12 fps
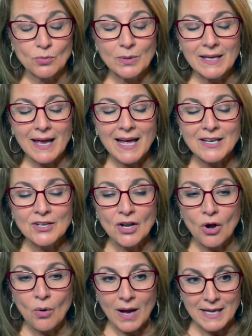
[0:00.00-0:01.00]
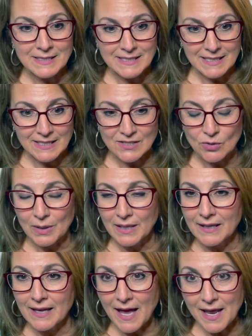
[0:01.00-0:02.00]
We had no idea. So we
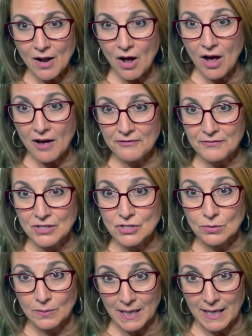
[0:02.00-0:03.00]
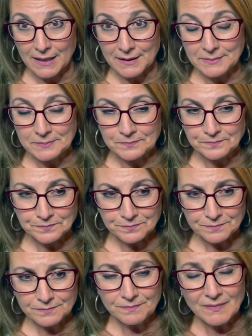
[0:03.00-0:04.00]
get off the train
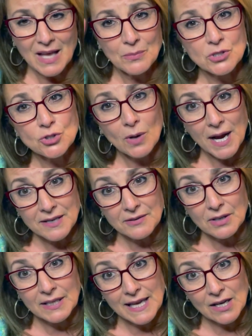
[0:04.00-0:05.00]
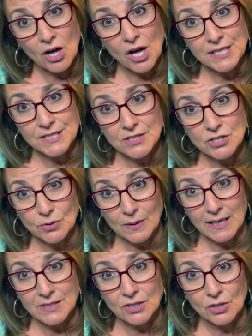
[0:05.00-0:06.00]
and we're trying to get onto the
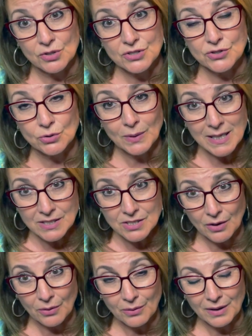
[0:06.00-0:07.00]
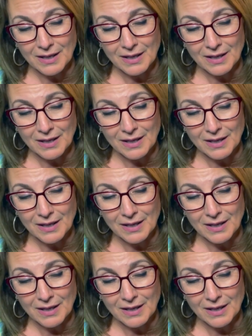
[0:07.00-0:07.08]
train to go to Sorrento.